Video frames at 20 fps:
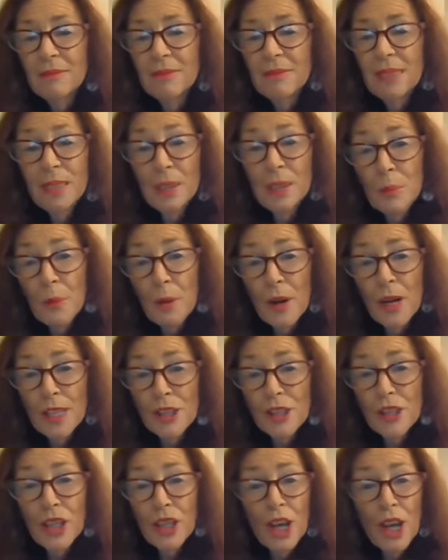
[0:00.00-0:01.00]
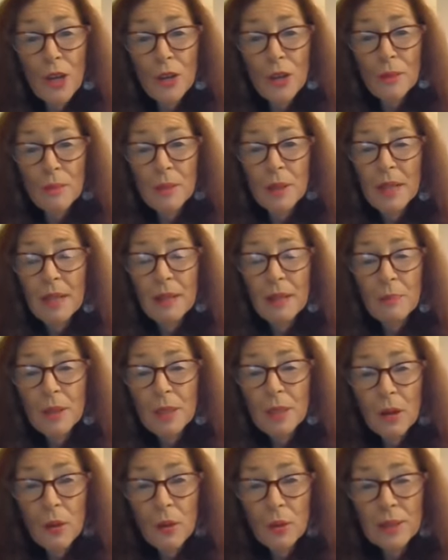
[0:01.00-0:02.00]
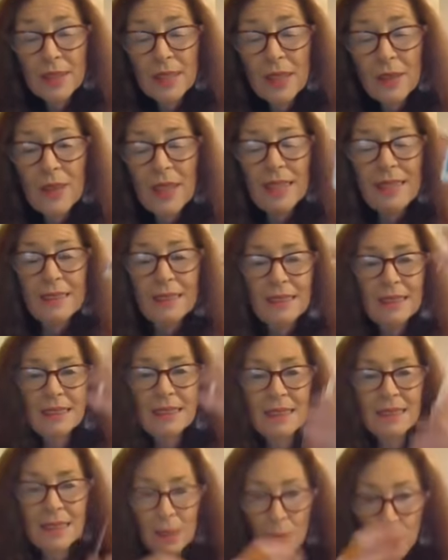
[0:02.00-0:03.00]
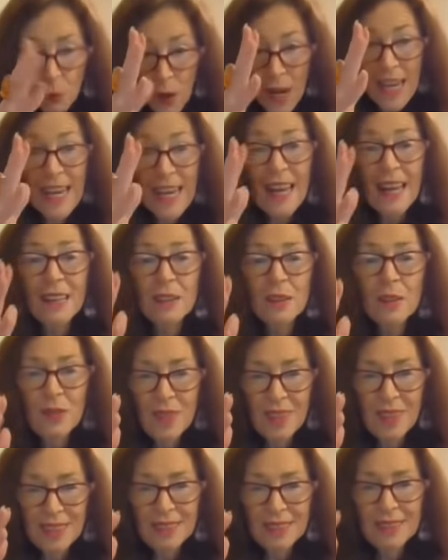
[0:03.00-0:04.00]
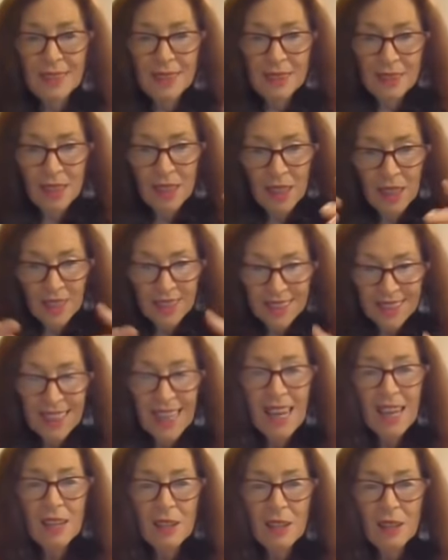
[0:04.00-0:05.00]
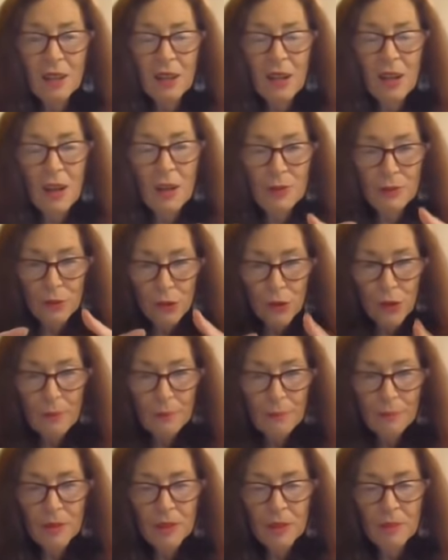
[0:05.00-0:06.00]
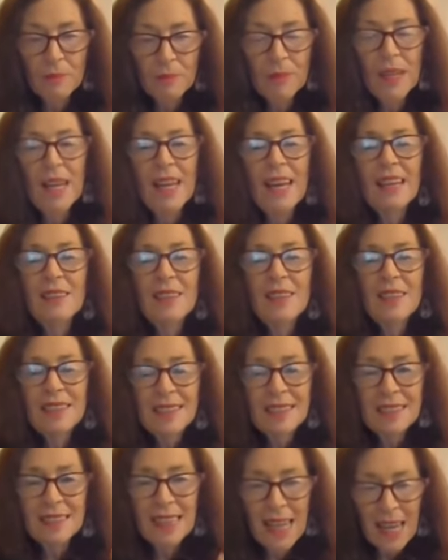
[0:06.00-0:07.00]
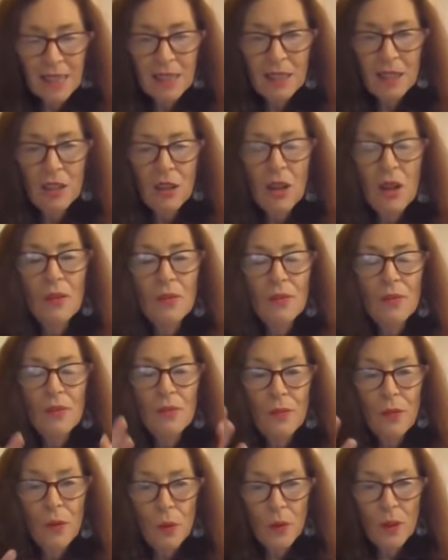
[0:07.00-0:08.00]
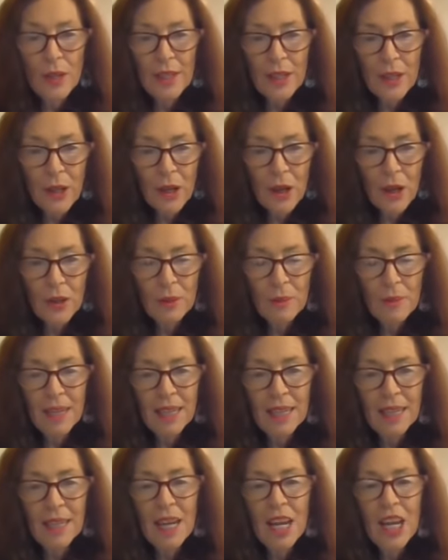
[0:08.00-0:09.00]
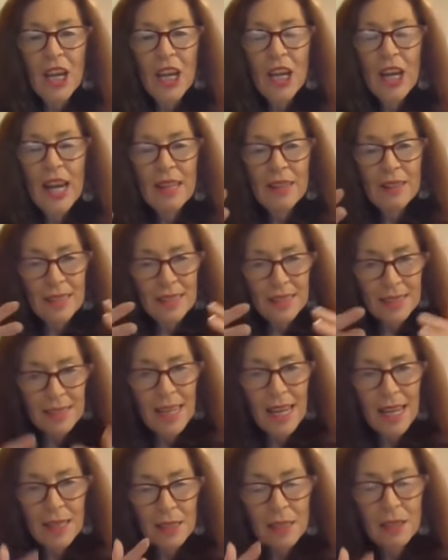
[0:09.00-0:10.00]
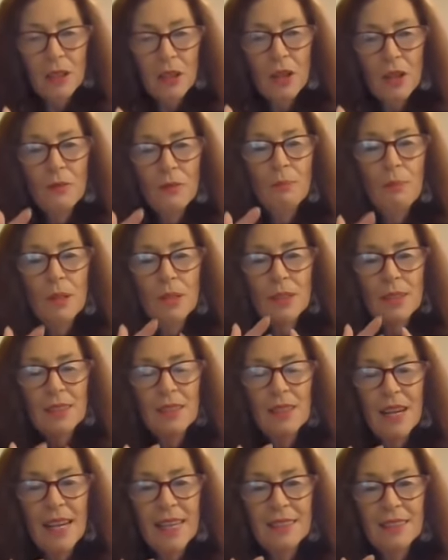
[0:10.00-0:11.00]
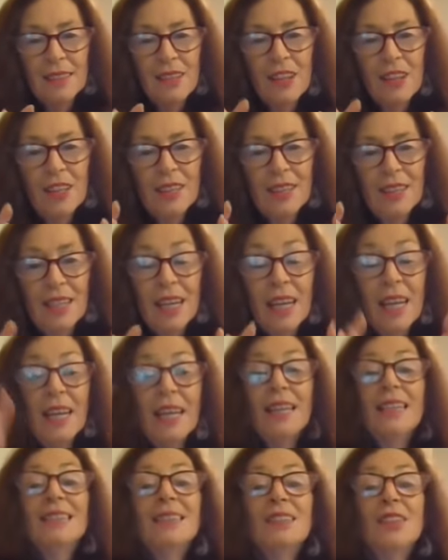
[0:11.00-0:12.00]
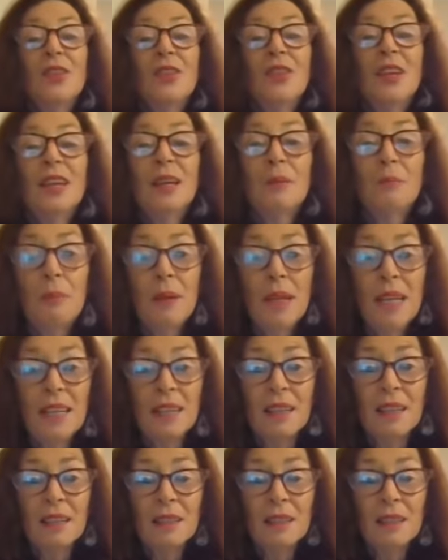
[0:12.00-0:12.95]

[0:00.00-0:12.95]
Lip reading: Inspiration, hope, but also this, the way out of this tunnel of Trumpdom and this tunnel of a falling economy and this tunnel of personal anxiety is to think big,